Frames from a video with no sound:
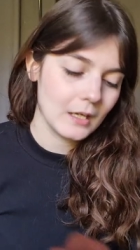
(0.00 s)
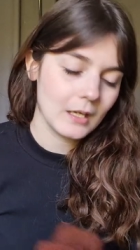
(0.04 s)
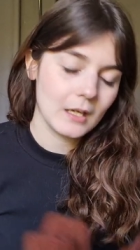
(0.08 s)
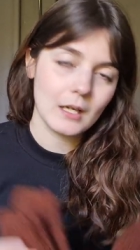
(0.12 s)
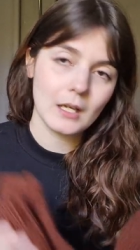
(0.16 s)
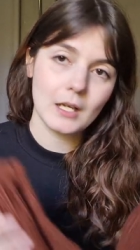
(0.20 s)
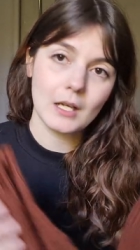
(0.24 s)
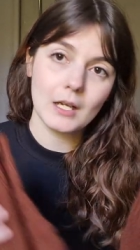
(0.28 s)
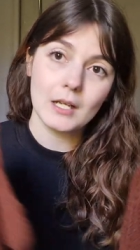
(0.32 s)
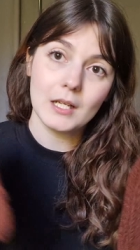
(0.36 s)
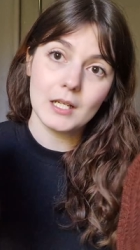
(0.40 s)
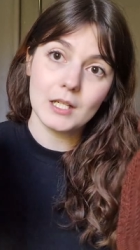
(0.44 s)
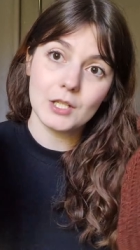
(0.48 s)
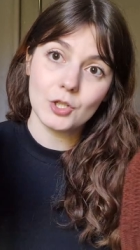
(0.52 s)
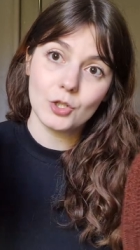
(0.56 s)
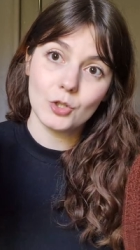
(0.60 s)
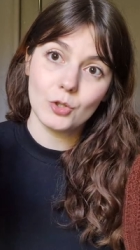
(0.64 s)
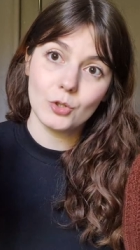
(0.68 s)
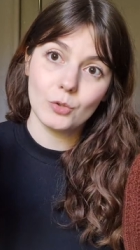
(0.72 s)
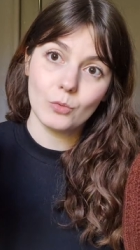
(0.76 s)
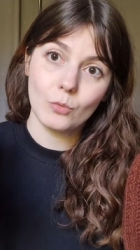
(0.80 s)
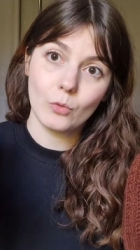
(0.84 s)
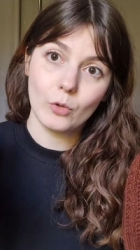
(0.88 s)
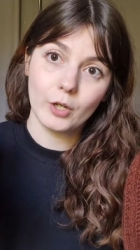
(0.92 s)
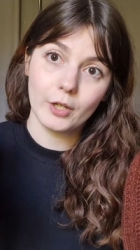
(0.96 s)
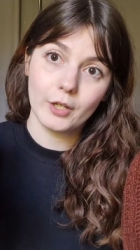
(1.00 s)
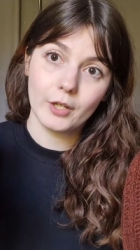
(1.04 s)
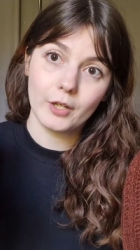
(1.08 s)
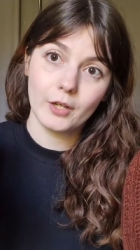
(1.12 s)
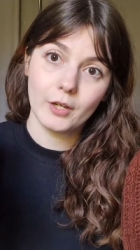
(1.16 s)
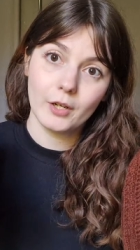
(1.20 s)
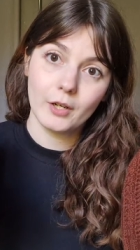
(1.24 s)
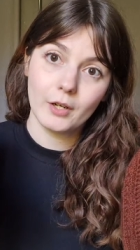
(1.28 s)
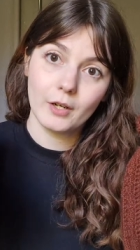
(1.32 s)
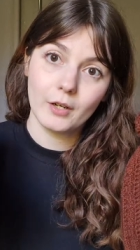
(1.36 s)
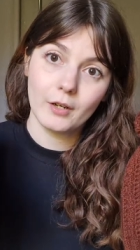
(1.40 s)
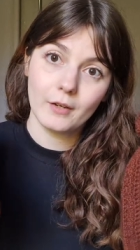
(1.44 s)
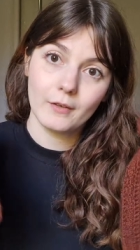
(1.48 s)
it should work
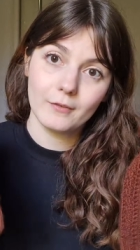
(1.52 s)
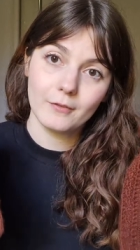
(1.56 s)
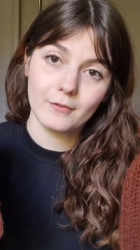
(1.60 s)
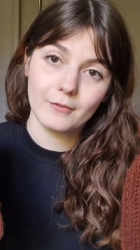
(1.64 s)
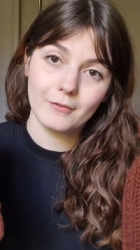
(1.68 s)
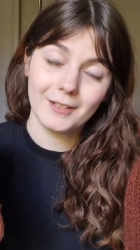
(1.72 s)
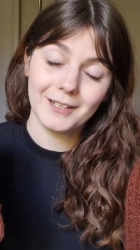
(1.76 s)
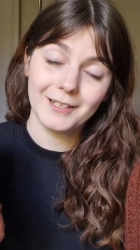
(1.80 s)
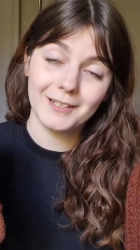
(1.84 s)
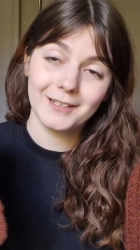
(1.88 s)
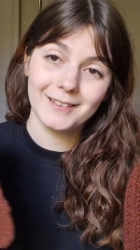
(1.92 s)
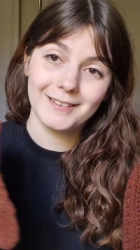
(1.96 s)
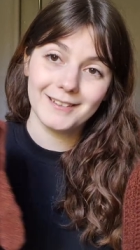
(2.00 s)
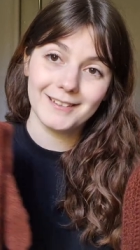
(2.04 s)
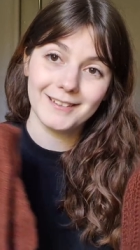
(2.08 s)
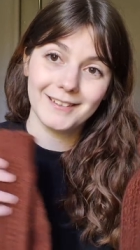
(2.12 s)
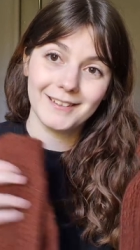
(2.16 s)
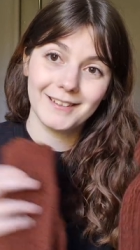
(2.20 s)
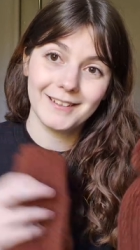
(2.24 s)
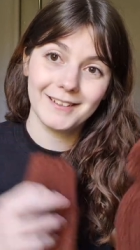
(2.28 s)
fine,